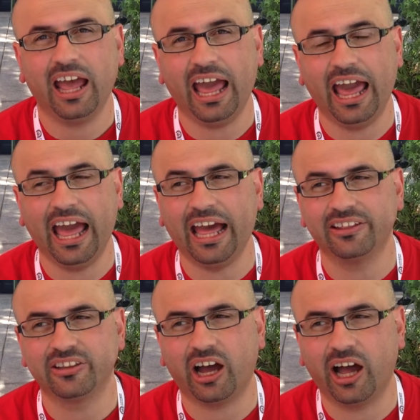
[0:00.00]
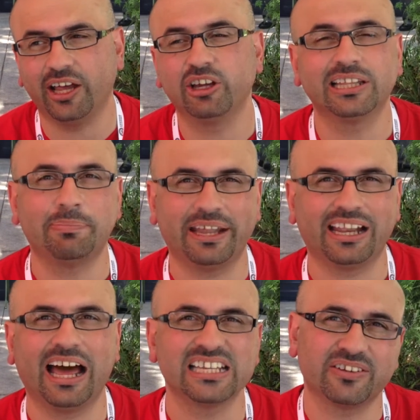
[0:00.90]
and you get
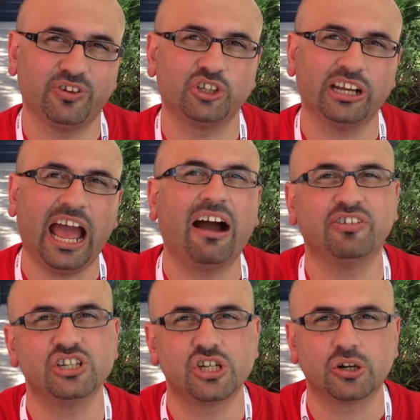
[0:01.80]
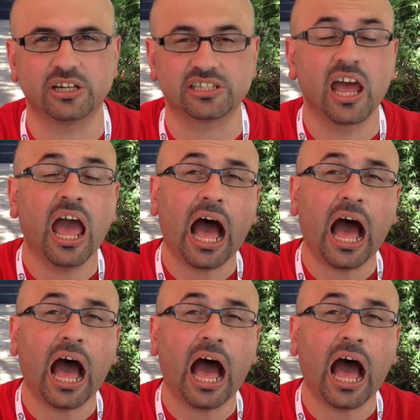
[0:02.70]
penalized if you don't have insurance.